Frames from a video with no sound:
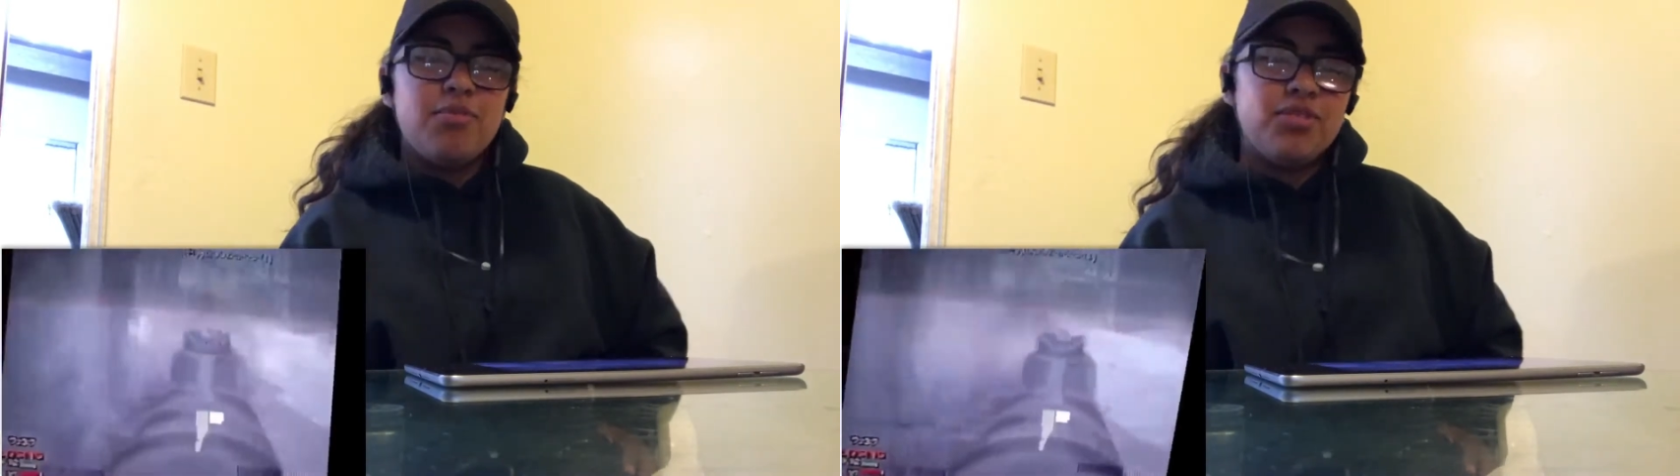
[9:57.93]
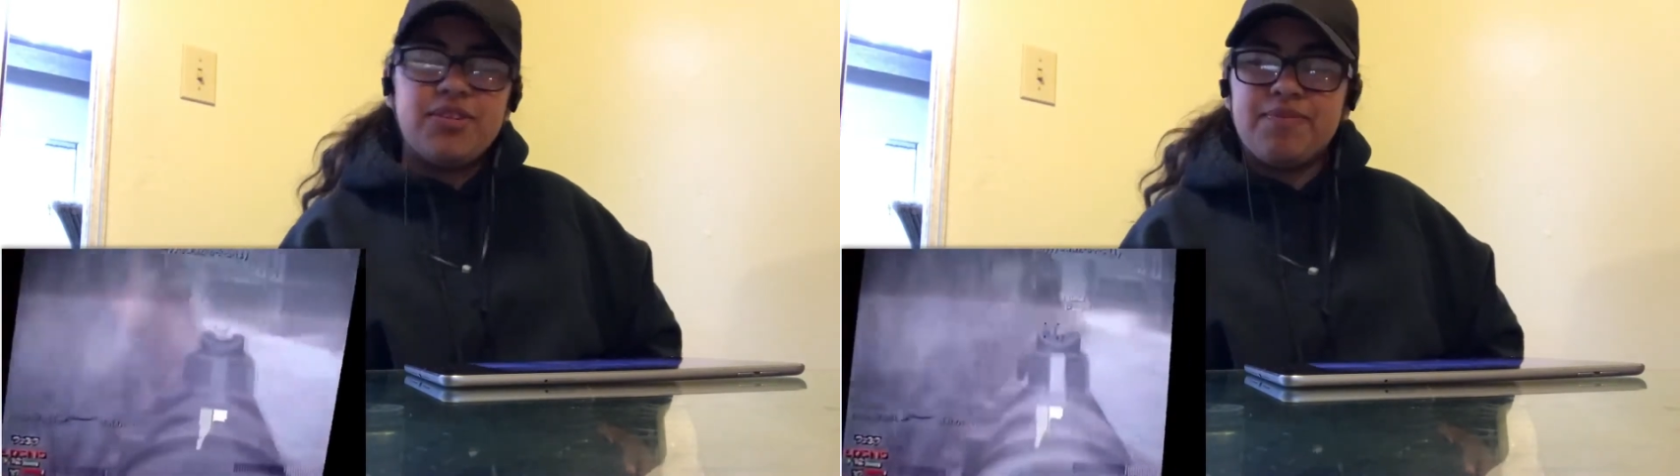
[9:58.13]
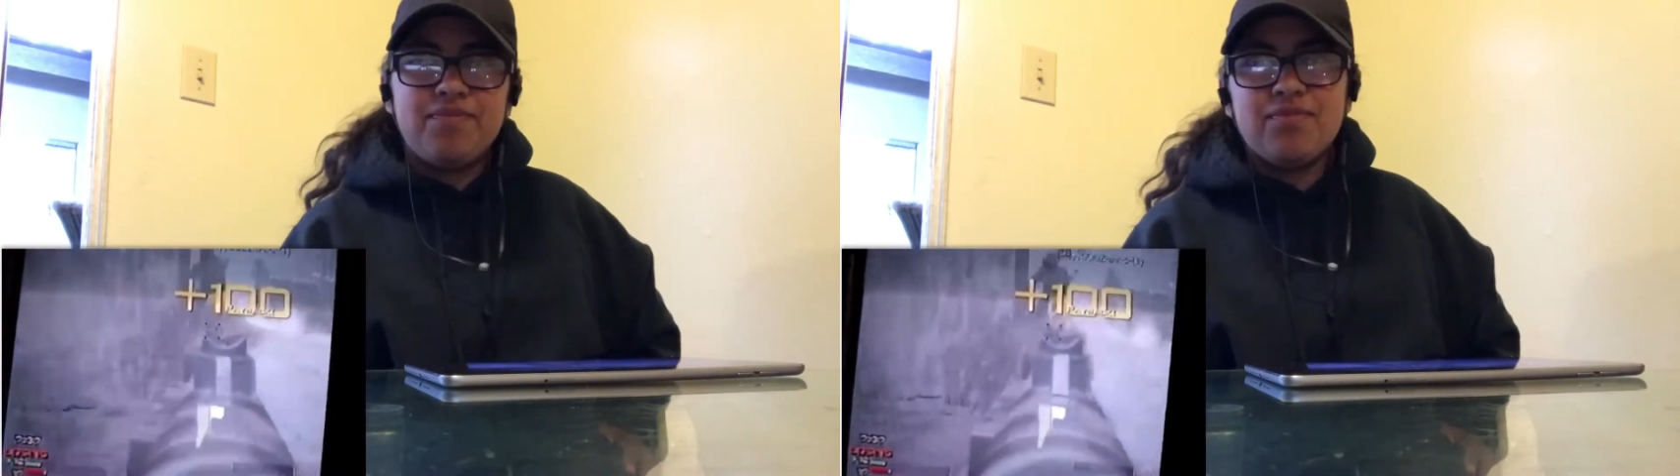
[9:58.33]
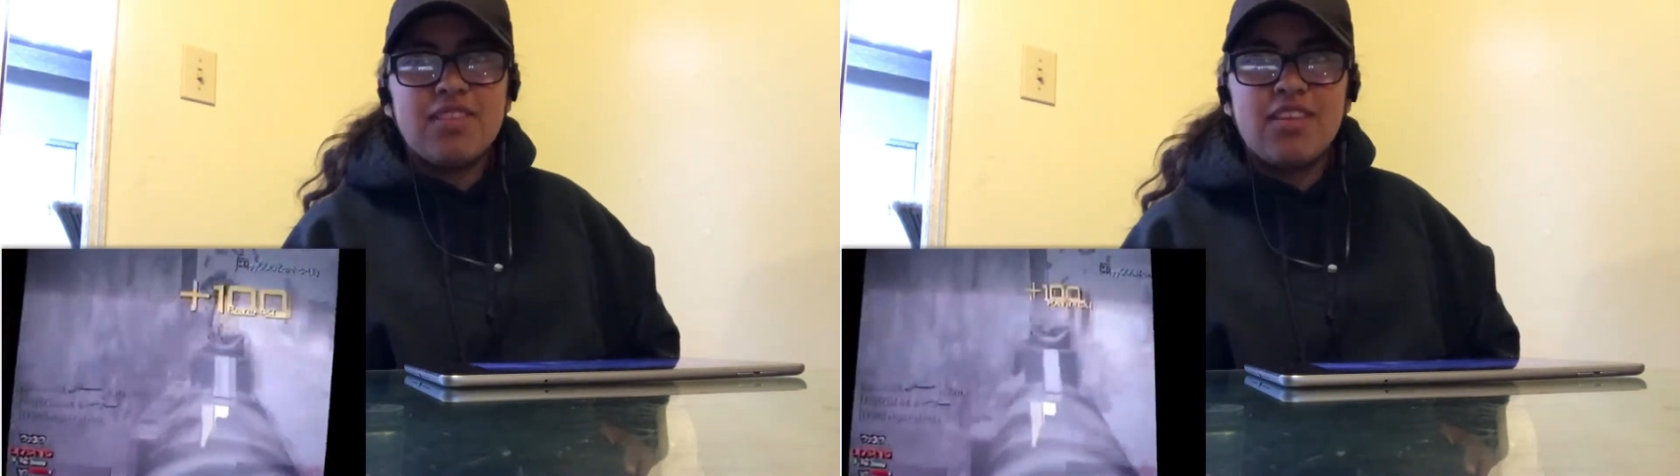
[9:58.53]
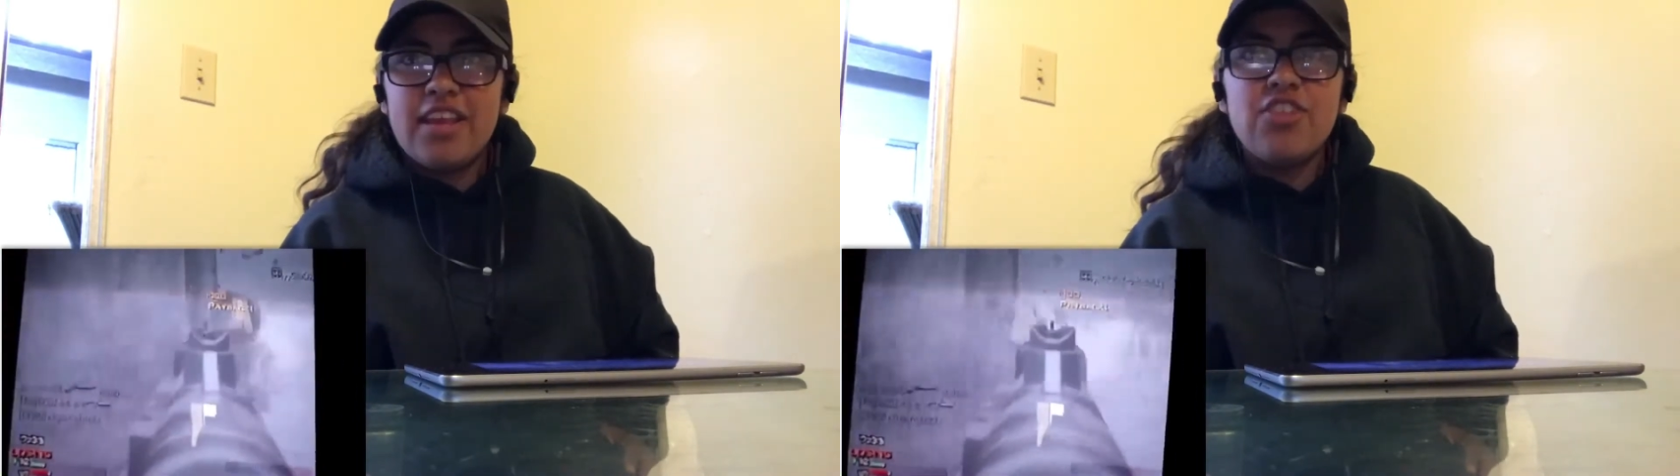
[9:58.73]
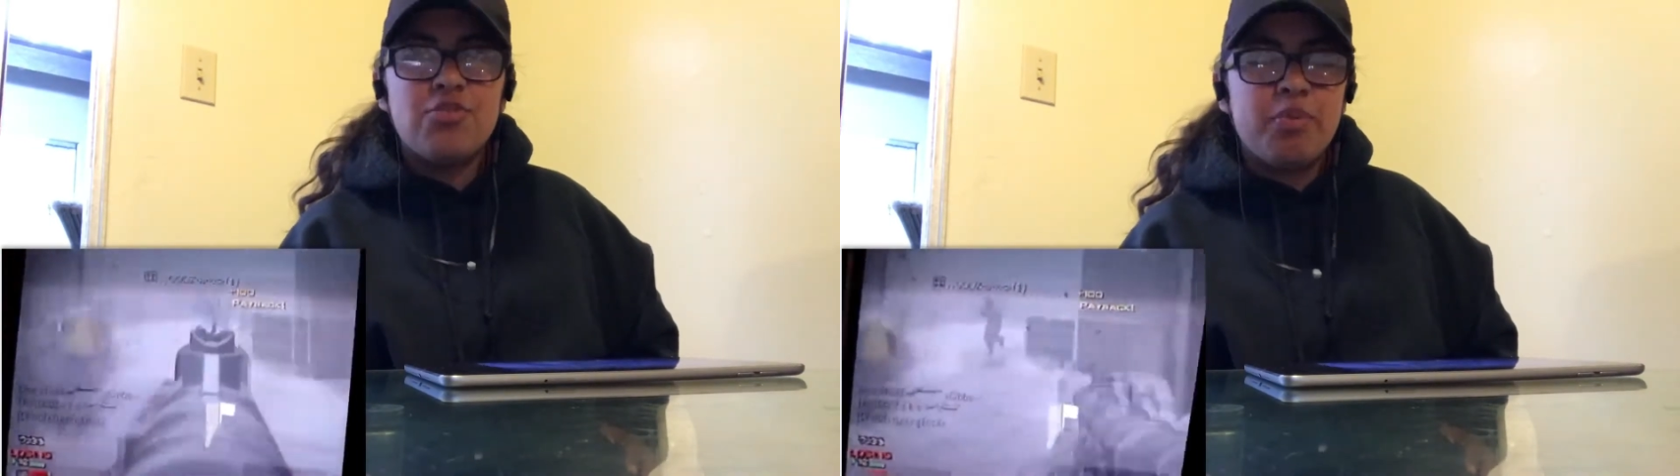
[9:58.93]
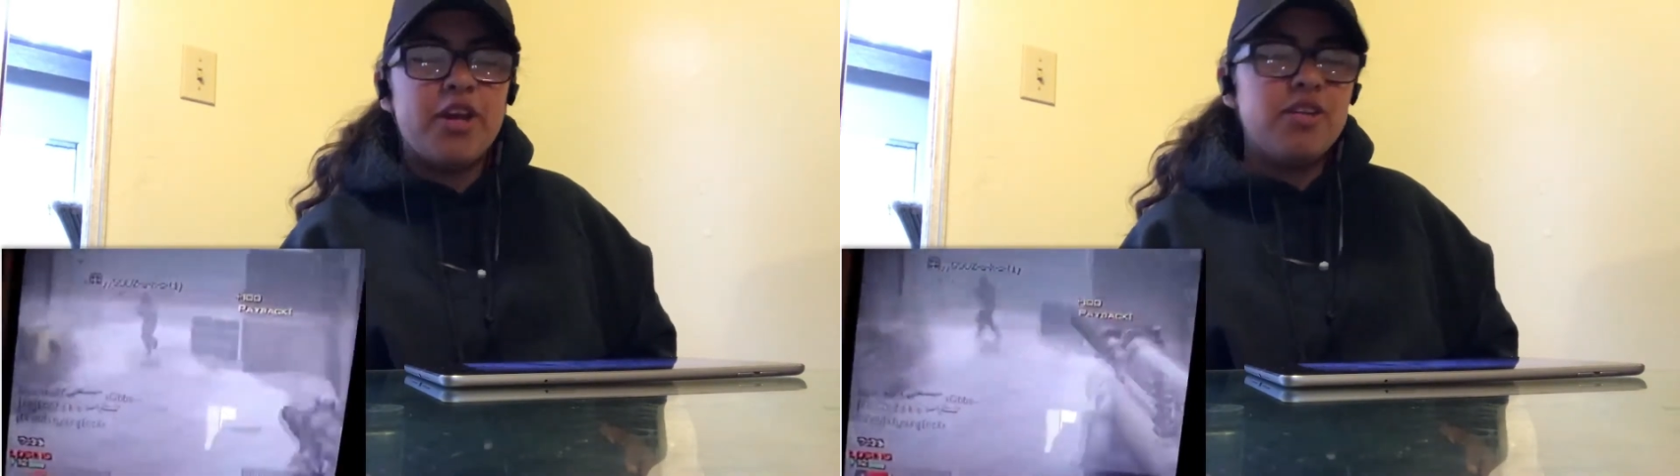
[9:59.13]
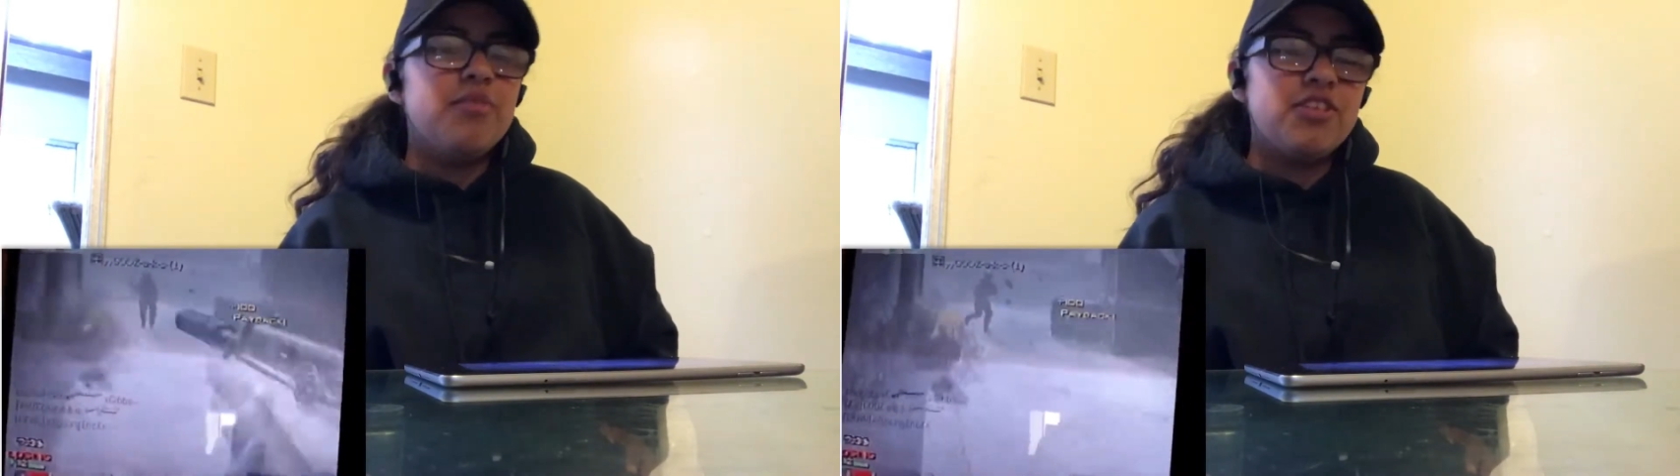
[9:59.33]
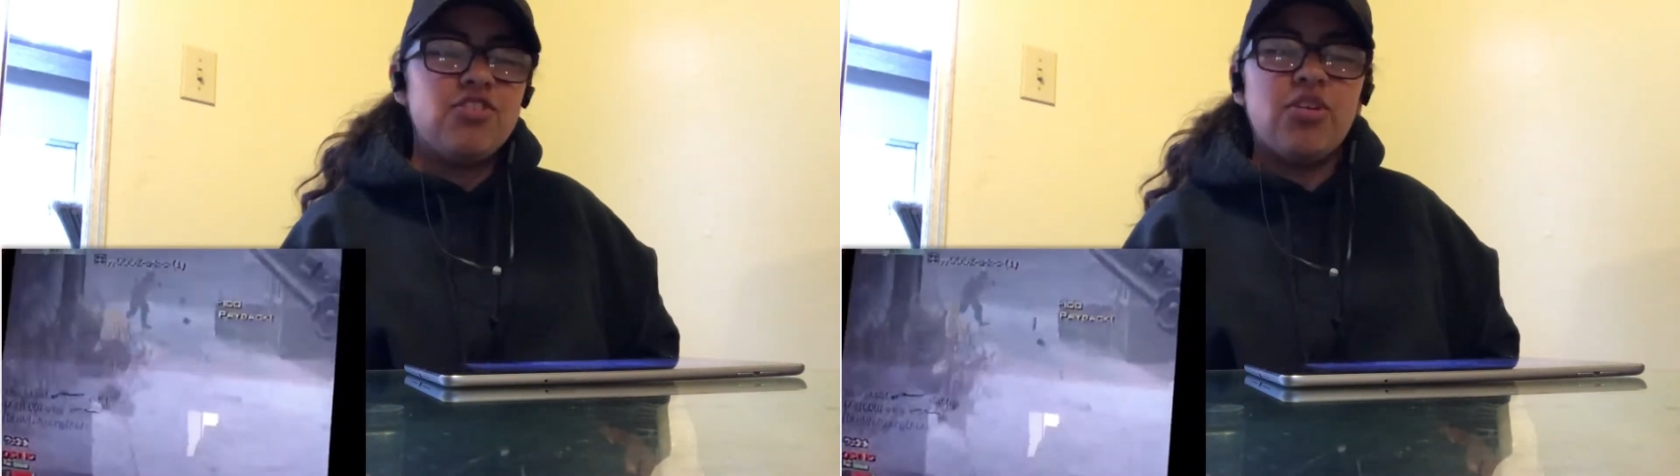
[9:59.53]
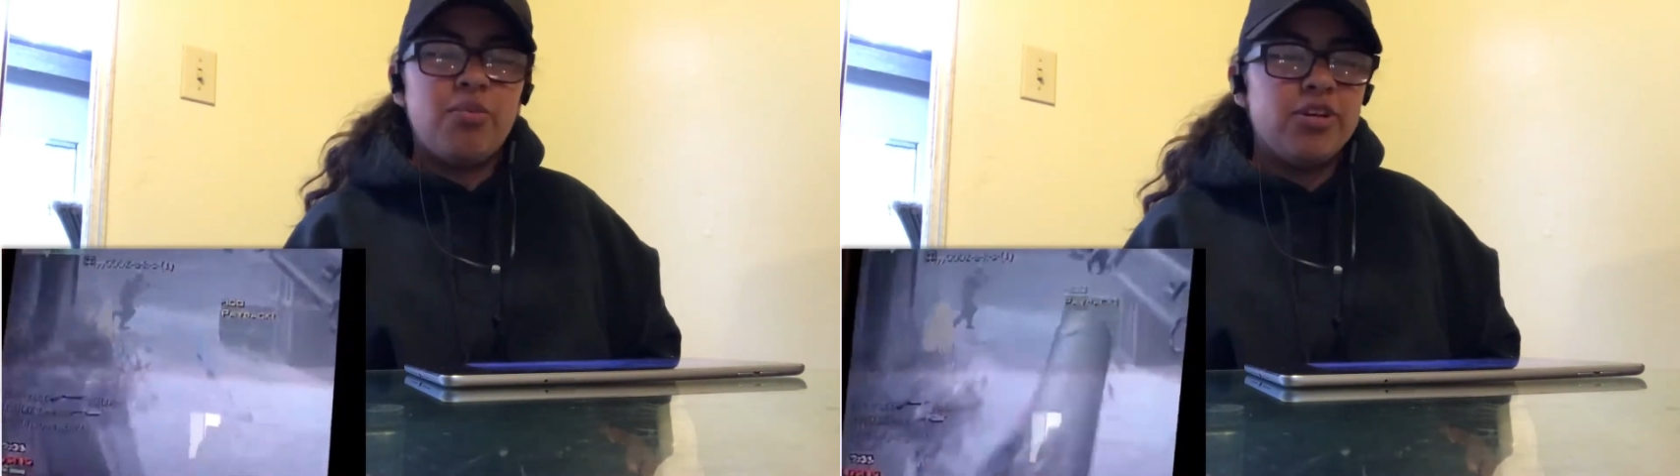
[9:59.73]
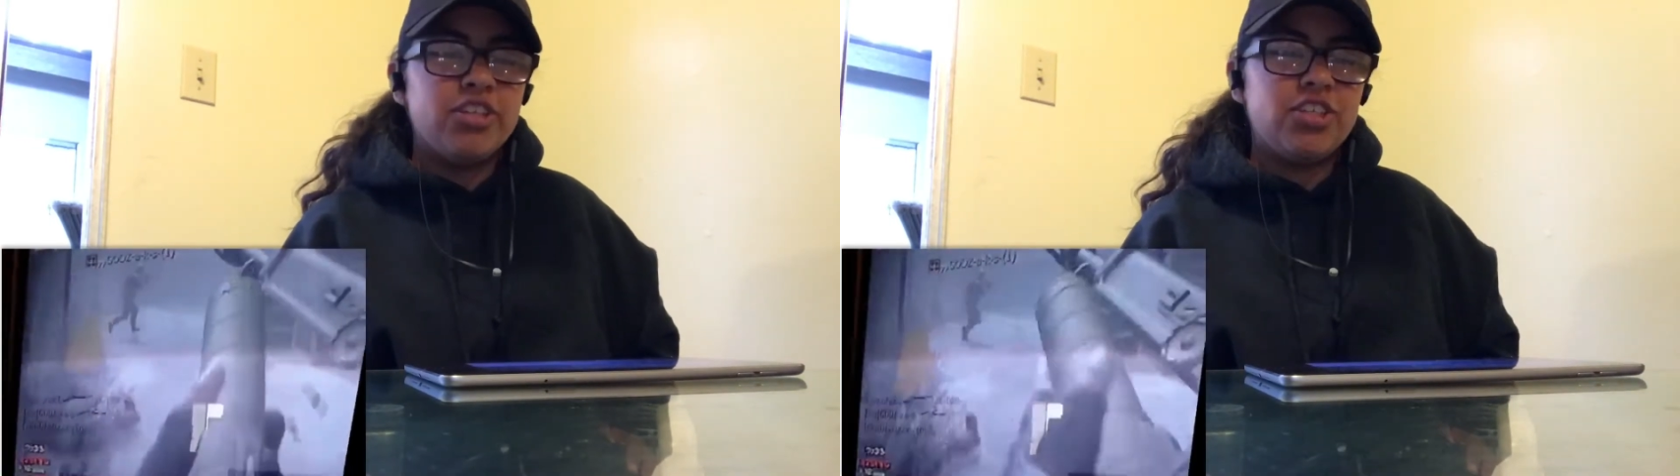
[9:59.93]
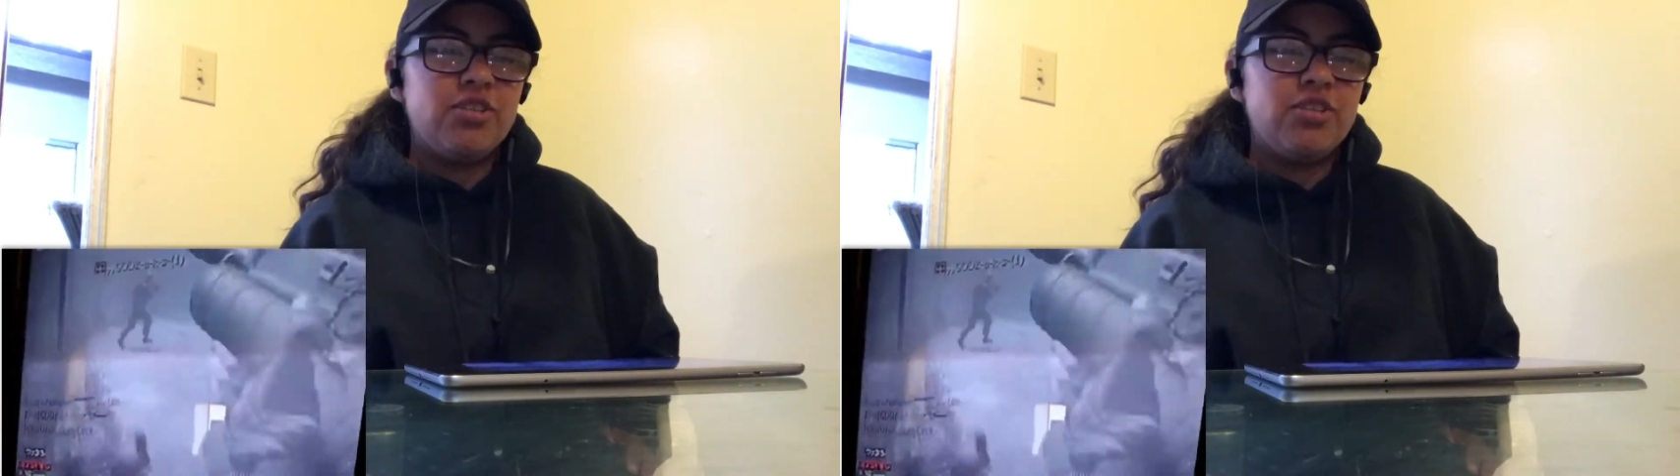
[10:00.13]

but they inspired me so much